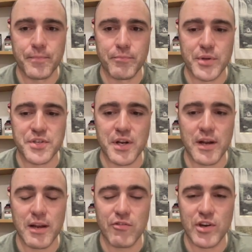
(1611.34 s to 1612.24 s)
Because
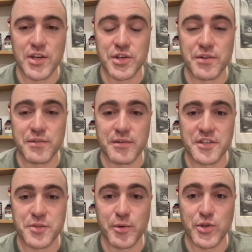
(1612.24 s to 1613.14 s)
clearly religion and
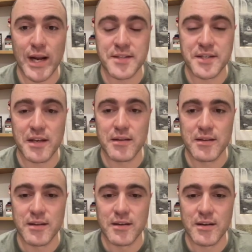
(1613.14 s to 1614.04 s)
spirituality
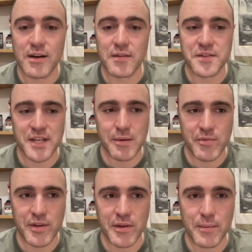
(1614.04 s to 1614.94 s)
aren't the same
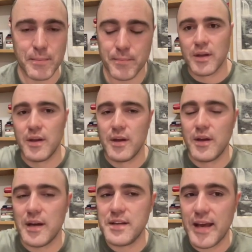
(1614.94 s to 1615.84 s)
thing.
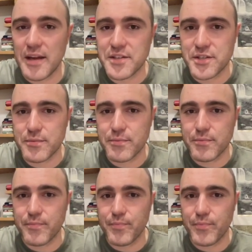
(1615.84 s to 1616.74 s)
And yet,
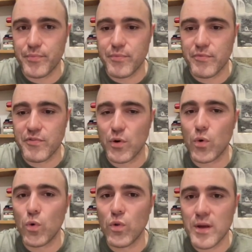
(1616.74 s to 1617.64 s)
for
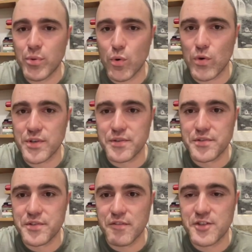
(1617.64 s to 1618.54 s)
all the
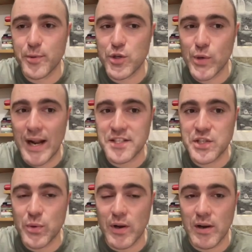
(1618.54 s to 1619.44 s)
importance of spirituality
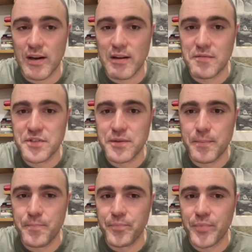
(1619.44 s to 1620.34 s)
to our lives,
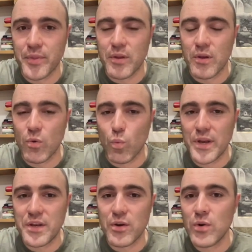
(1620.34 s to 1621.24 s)
we
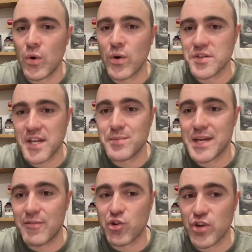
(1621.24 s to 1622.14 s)
no longer seem to
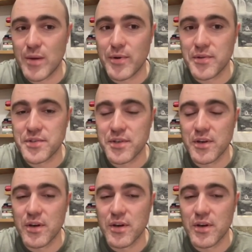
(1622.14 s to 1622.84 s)
have agreement